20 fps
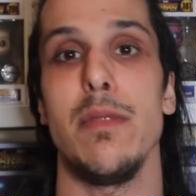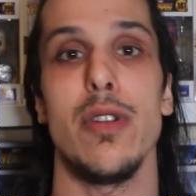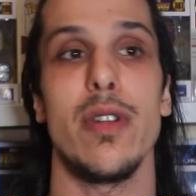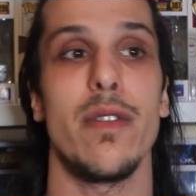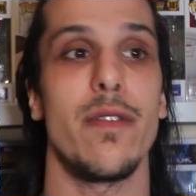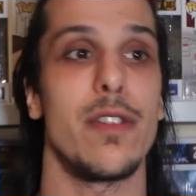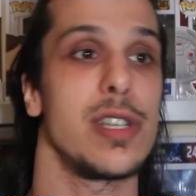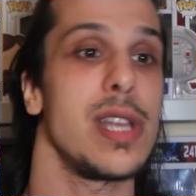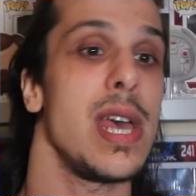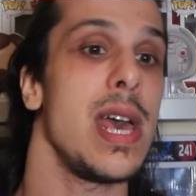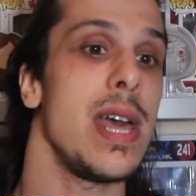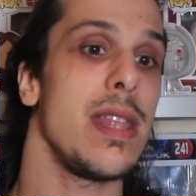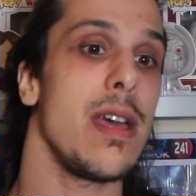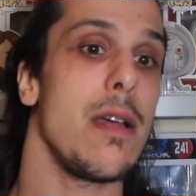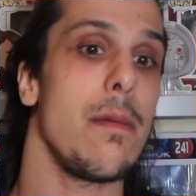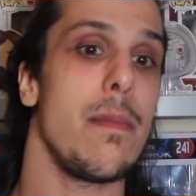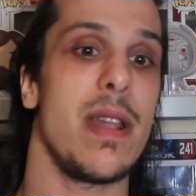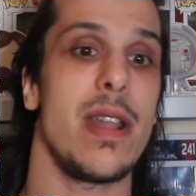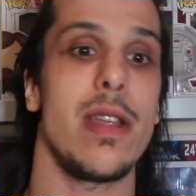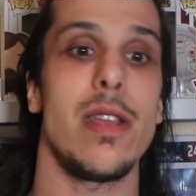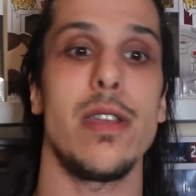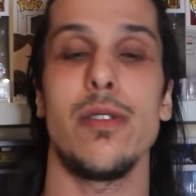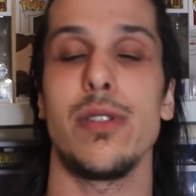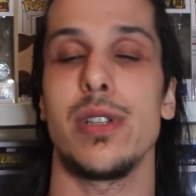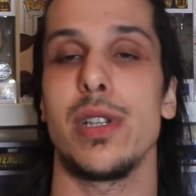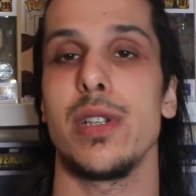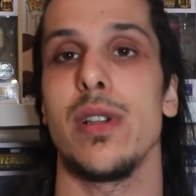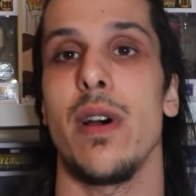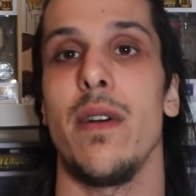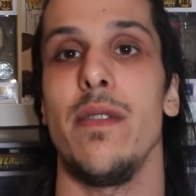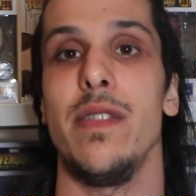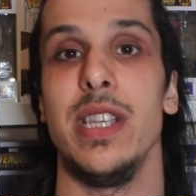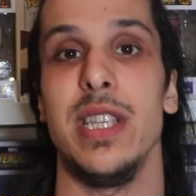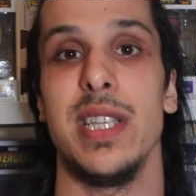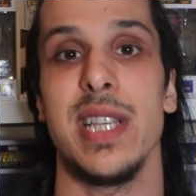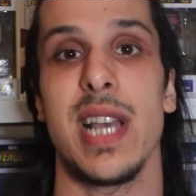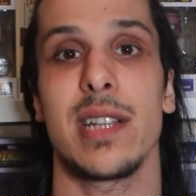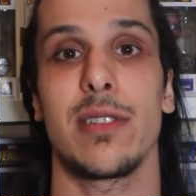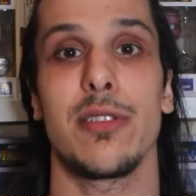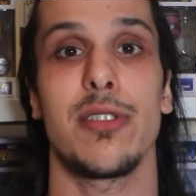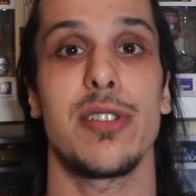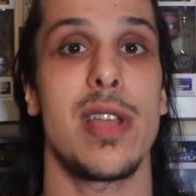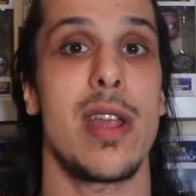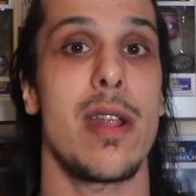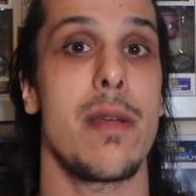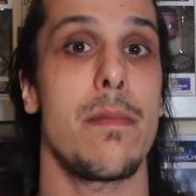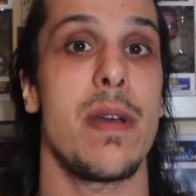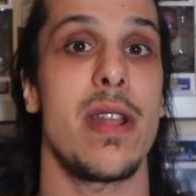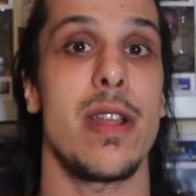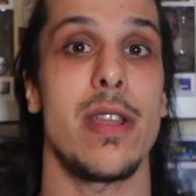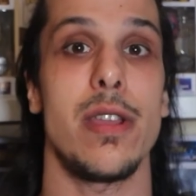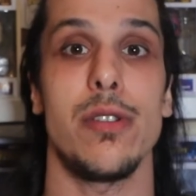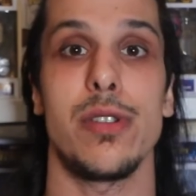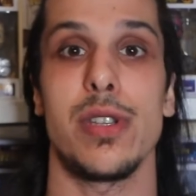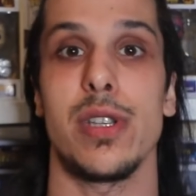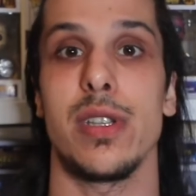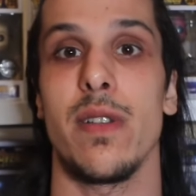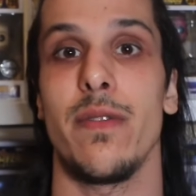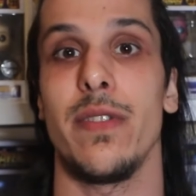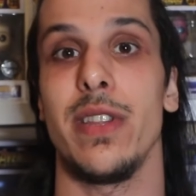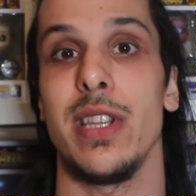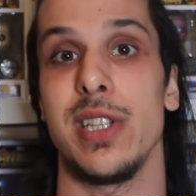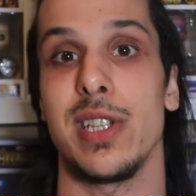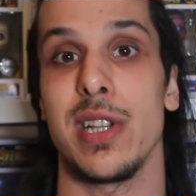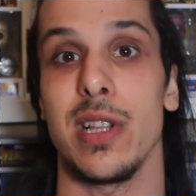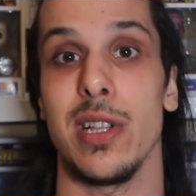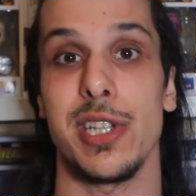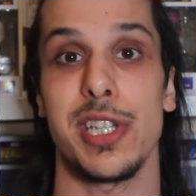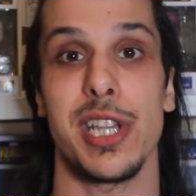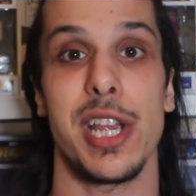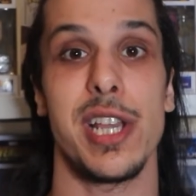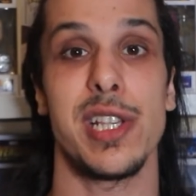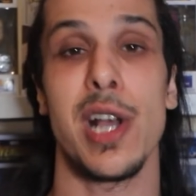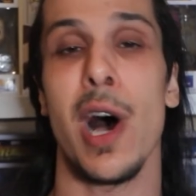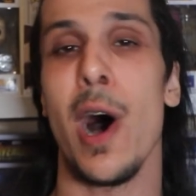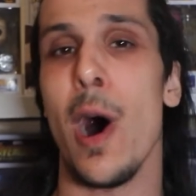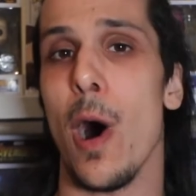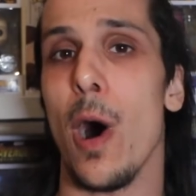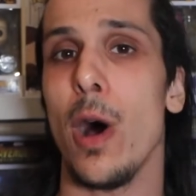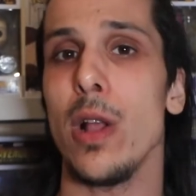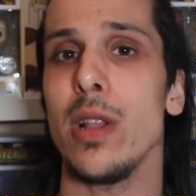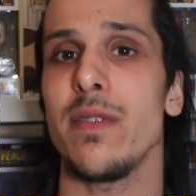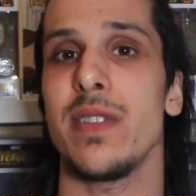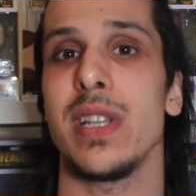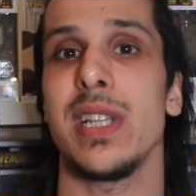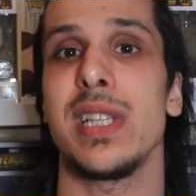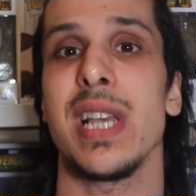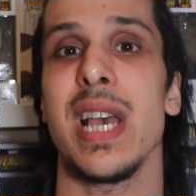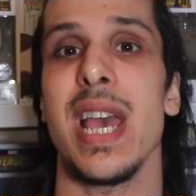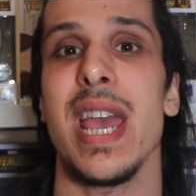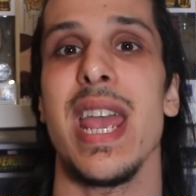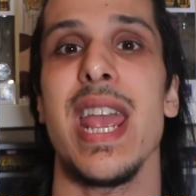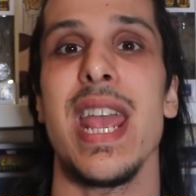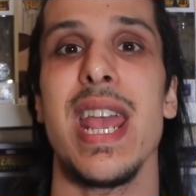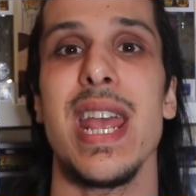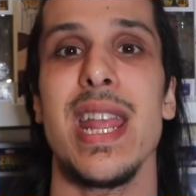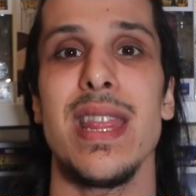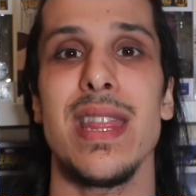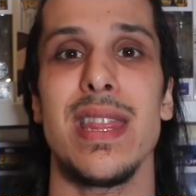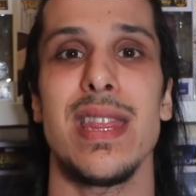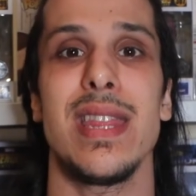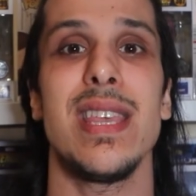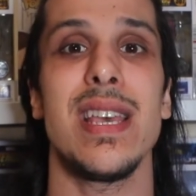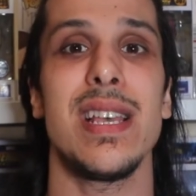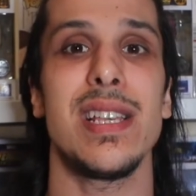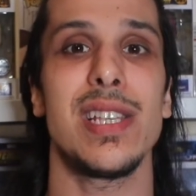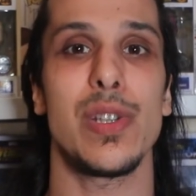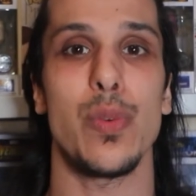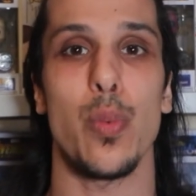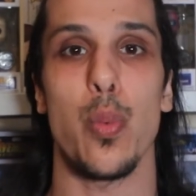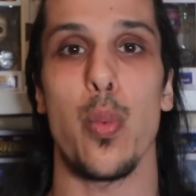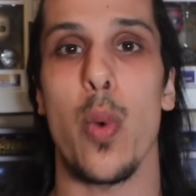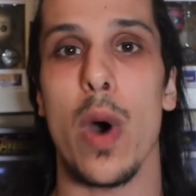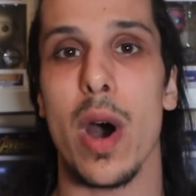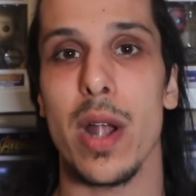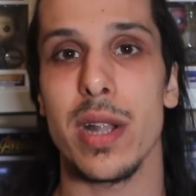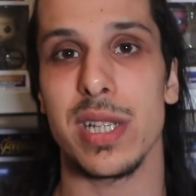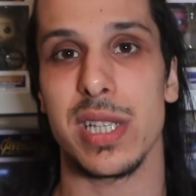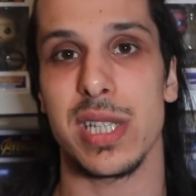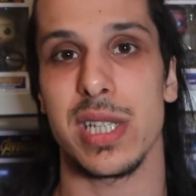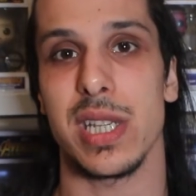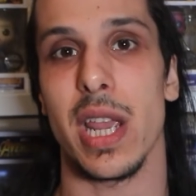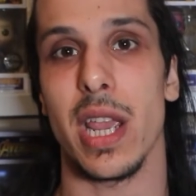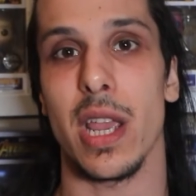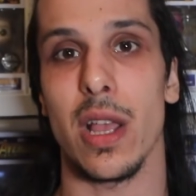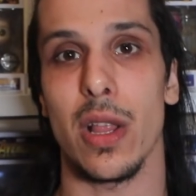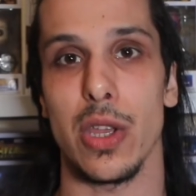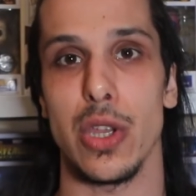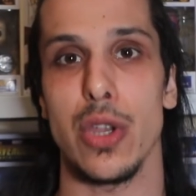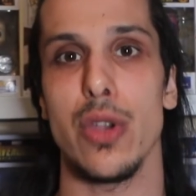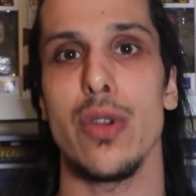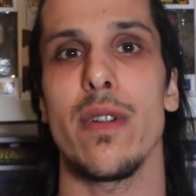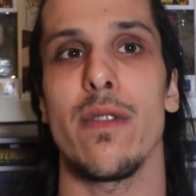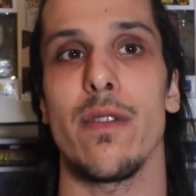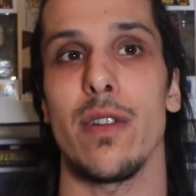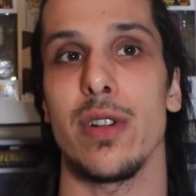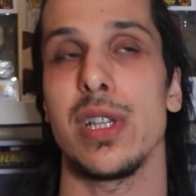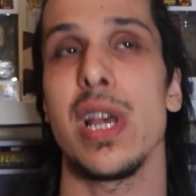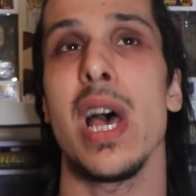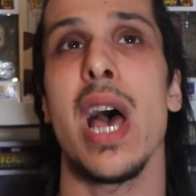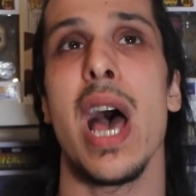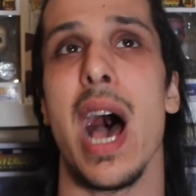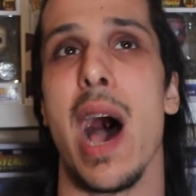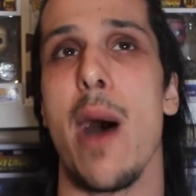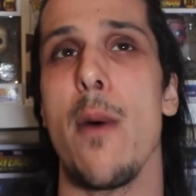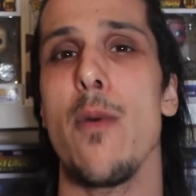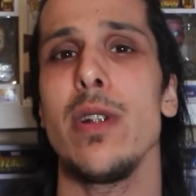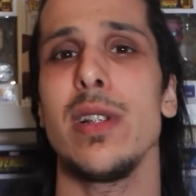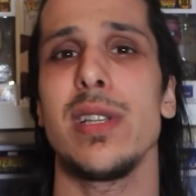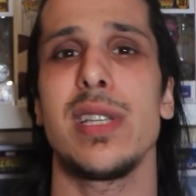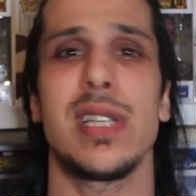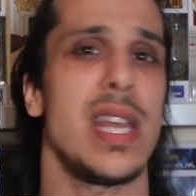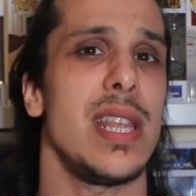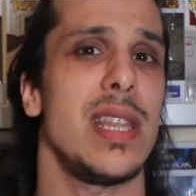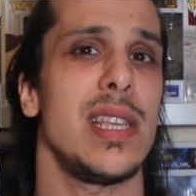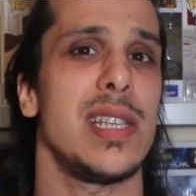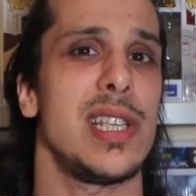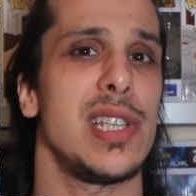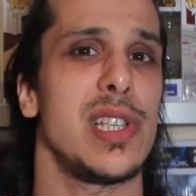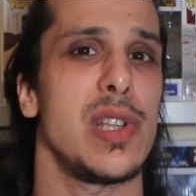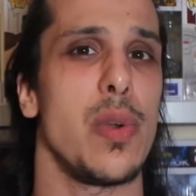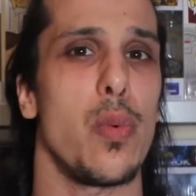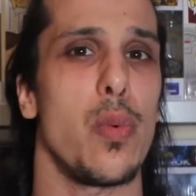universe, there are better uses of these actors, there are better uses of these cliches, all of this in this one single universe. I wouldn't say this is the